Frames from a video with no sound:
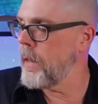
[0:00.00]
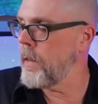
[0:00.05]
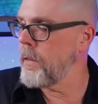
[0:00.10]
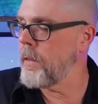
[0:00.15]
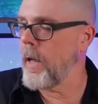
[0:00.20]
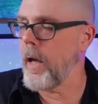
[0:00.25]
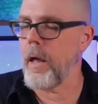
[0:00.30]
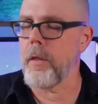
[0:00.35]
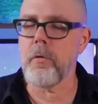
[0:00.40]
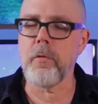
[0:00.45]

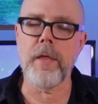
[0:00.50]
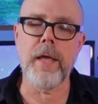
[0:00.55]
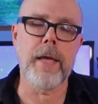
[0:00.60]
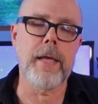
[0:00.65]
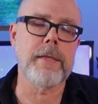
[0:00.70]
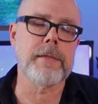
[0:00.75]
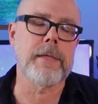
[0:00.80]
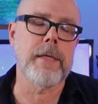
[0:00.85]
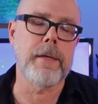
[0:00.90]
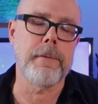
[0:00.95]
The other thing
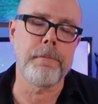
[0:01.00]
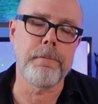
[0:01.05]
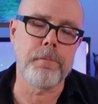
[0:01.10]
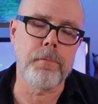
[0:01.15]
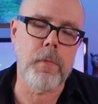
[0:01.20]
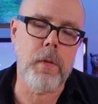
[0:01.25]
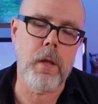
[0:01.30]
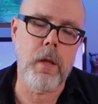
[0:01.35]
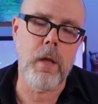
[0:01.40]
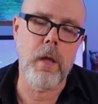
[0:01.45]
is that
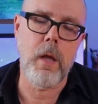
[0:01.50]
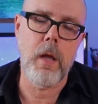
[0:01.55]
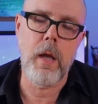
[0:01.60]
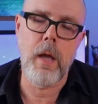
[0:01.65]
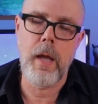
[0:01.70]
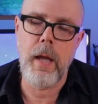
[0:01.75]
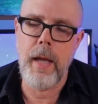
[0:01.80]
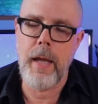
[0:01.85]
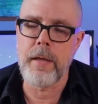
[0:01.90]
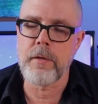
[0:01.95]

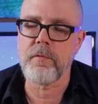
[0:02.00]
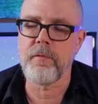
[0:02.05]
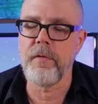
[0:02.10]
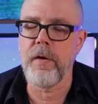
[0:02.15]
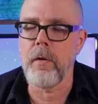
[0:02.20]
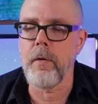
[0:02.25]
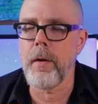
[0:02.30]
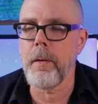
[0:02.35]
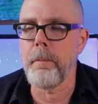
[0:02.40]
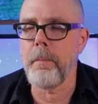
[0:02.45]
it's
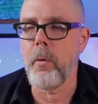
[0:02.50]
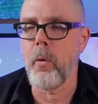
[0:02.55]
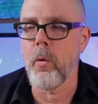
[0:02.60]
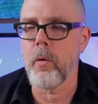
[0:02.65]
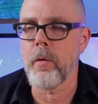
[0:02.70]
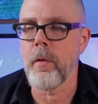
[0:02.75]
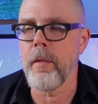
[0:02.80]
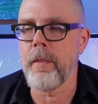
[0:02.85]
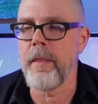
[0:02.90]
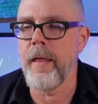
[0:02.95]
very
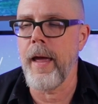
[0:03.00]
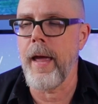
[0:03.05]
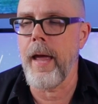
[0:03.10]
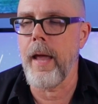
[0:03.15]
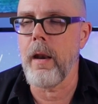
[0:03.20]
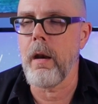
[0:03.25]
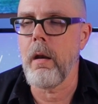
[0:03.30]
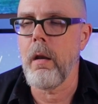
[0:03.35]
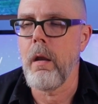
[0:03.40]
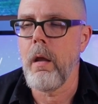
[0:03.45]
important
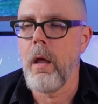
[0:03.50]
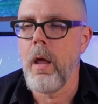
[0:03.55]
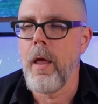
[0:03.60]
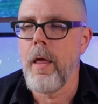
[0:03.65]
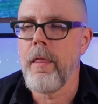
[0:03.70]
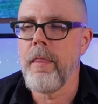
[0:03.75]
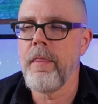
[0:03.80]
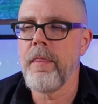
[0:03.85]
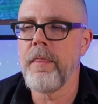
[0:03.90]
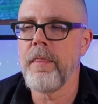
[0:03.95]
that
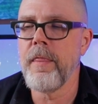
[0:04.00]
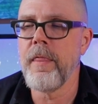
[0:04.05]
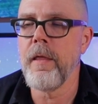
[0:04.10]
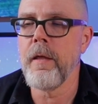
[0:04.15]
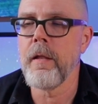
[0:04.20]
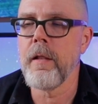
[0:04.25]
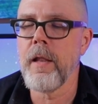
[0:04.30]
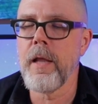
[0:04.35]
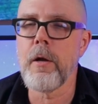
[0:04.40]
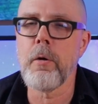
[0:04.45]

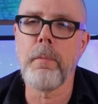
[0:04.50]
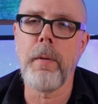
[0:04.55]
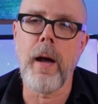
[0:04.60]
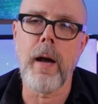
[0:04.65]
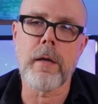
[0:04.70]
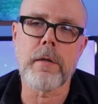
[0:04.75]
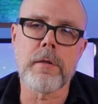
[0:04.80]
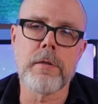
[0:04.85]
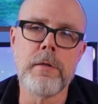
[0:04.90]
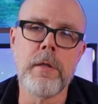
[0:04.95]
the litter
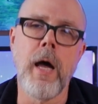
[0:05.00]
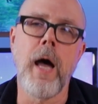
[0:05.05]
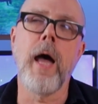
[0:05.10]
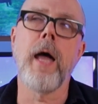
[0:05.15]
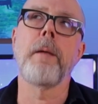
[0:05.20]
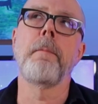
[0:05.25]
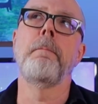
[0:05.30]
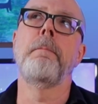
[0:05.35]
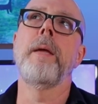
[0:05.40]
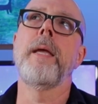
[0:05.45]
box
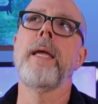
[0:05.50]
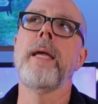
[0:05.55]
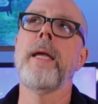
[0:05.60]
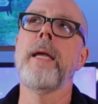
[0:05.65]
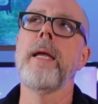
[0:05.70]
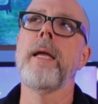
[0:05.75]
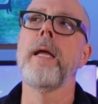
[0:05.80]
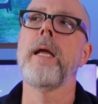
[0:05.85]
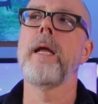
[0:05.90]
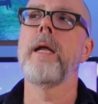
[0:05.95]
not
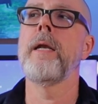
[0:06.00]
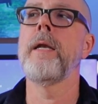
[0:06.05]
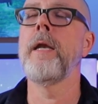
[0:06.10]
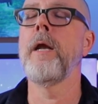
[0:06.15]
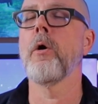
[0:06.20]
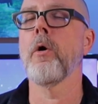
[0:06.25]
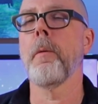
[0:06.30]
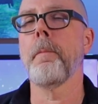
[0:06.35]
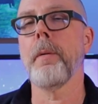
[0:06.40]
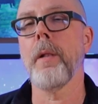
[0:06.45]
be
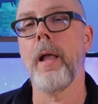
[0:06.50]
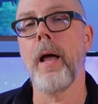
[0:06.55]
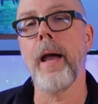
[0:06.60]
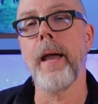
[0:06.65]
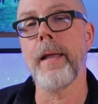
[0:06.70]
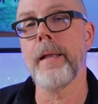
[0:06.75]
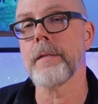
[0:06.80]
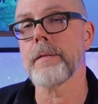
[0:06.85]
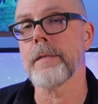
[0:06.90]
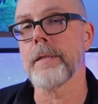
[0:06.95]
near
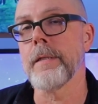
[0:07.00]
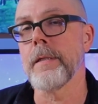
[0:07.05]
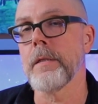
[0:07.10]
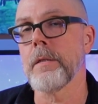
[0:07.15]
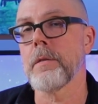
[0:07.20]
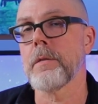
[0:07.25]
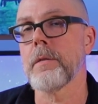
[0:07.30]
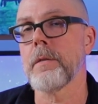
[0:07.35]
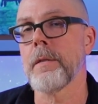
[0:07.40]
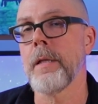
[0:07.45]

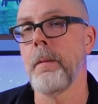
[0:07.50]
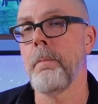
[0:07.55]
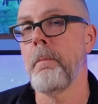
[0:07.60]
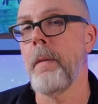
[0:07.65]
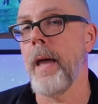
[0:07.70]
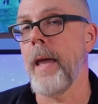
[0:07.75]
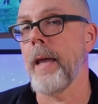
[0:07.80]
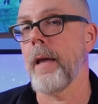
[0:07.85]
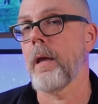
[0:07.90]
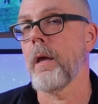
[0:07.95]
appliances that
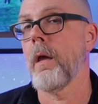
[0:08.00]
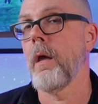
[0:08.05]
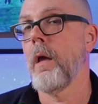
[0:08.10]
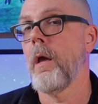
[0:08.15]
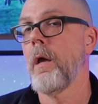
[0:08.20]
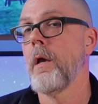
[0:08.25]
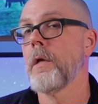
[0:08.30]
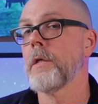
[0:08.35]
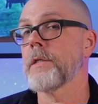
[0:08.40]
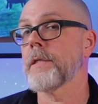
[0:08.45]
make
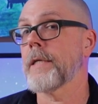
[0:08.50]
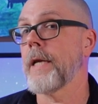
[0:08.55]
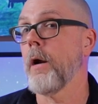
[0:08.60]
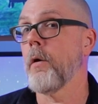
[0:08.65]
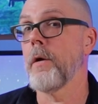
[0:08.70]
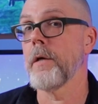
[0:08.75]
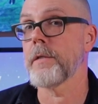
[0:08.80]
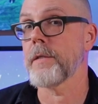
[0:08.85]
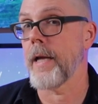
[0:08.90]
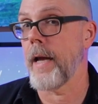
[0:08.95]

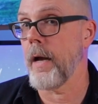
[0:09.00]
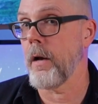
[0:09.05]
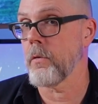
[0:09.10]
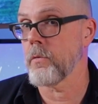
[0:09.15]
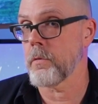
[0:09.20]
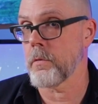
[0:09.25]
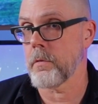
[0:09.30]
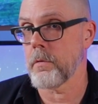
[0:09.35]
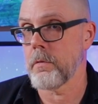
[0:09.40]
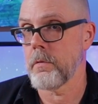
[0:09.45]
scary
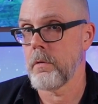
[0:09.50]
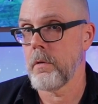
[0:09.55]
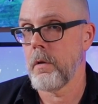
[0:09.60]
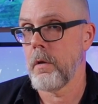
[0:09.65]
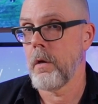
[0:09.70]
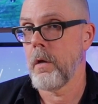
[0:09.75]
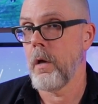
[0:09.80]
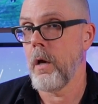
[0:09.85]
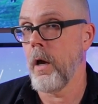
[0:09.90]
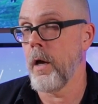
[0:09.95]
sounds
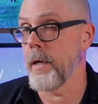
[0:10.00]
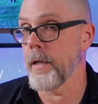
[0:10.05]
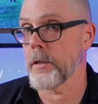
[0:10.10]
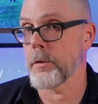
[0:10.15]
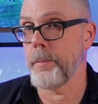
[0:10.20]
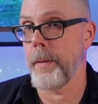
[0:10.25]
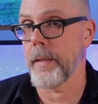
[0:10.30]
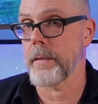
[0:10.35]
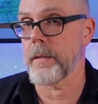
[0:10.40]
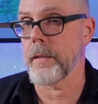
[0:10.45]

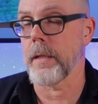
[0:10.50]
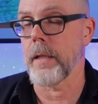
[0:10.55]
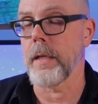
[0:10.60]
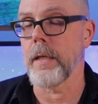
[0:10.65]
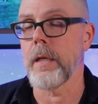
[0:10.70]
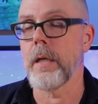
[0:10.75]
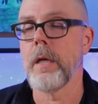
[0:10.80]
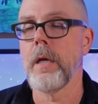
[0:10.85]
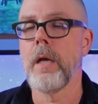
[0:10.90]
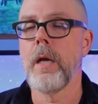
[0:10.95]
unexpectedly.
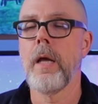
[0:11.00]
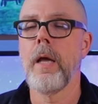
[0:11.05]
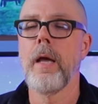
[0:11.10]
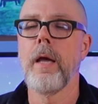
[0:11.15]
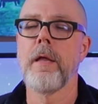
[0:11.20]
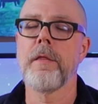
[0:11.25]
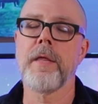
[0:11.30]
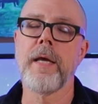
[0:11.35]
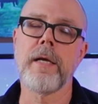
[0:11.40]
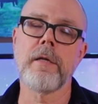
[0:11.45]

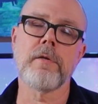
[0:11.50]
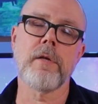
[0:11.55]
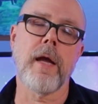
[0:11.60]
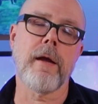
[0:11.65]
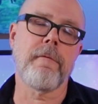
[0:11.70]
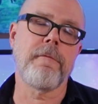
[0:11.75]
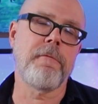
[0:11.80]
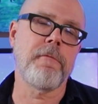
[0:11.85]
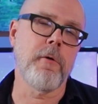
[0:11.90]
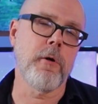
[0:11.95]
Things
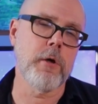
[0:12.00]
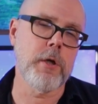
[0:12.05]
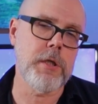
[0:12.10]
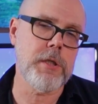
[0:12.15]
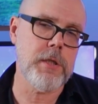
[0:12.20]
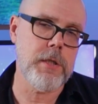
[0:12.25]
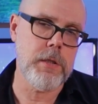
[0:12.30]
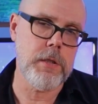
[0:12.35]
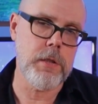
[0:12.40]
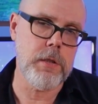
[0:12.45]
like
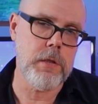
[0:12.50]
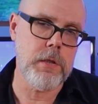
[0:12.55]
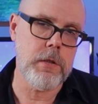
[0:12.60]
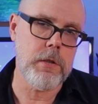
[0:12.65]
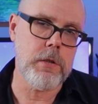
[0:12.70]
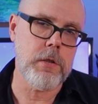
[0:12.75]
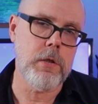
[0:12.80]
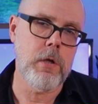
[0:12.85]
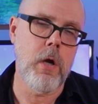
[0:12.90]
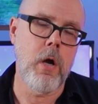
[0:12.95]

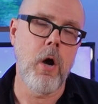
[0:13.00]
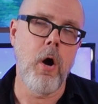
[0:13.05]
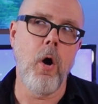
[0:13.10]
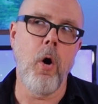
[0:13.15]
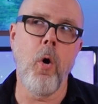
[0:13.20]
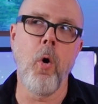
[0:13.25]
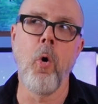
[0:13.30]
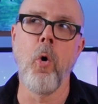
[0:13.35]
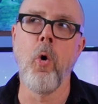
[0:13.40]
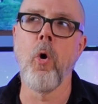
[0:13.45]
furnaces
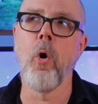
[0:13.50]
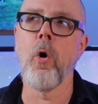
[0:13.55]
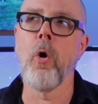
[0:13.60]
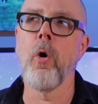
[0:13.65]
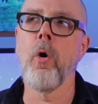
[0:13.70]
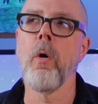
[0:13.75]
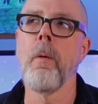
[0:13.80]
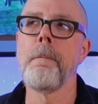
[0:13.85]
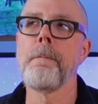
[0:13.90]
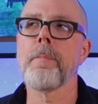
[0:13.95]

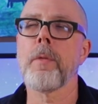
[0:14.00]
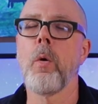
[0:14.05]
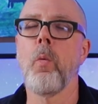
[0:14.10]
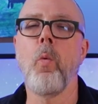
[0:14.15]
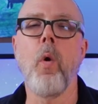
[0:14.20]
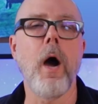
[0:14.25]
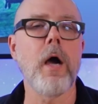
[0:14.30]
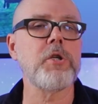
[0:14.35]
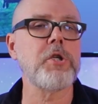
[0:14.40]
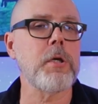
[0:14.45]
or
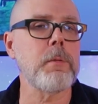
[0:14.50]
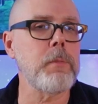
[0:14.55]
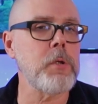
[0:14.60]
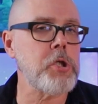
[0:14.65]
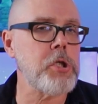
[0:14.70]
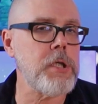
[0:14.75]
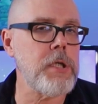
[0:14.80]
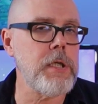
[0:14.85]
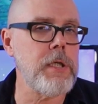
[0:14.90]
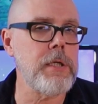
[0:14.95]
washing
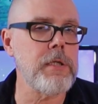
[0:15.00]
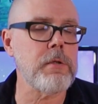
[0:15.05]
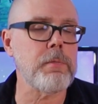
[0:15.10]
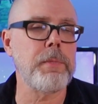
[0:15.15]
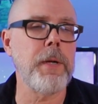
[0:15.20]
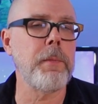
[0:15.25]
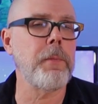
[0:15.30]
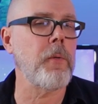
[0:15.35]
machines.